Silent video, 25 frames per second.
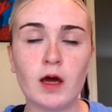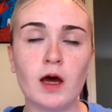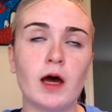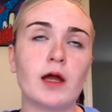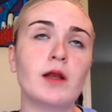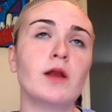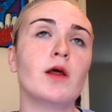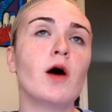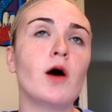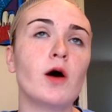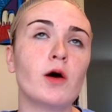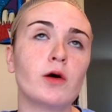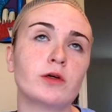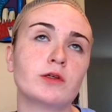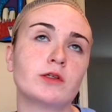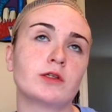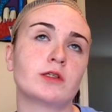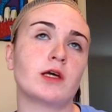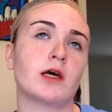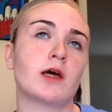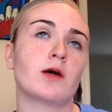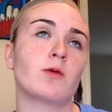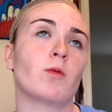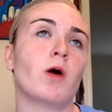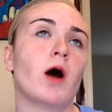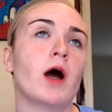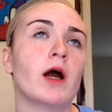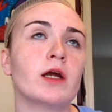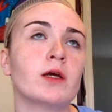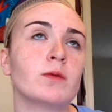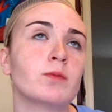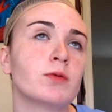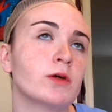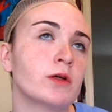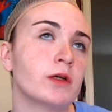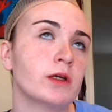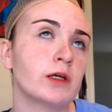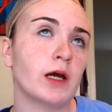I know you say, why are you
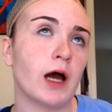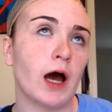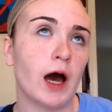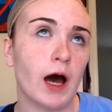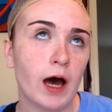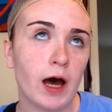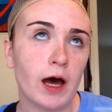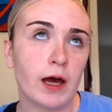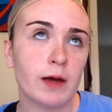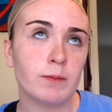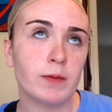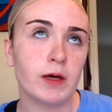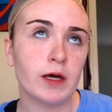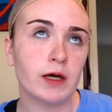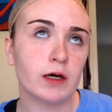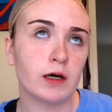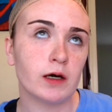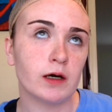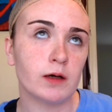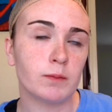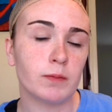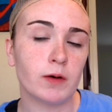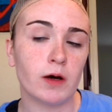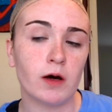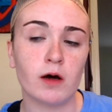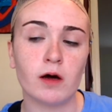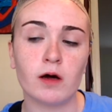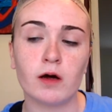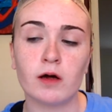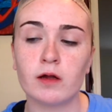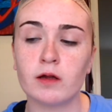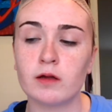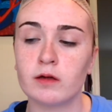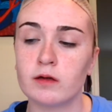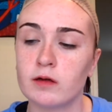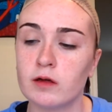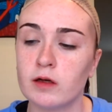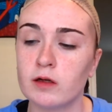putting eye makeup
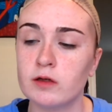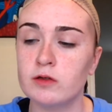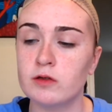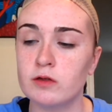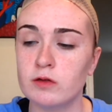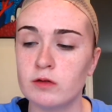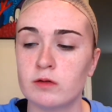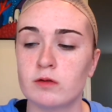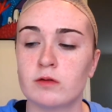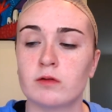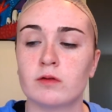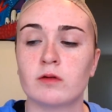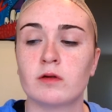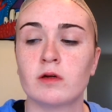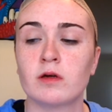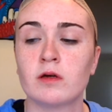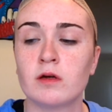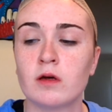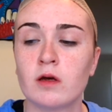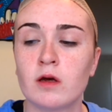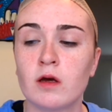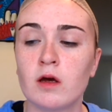on a dude?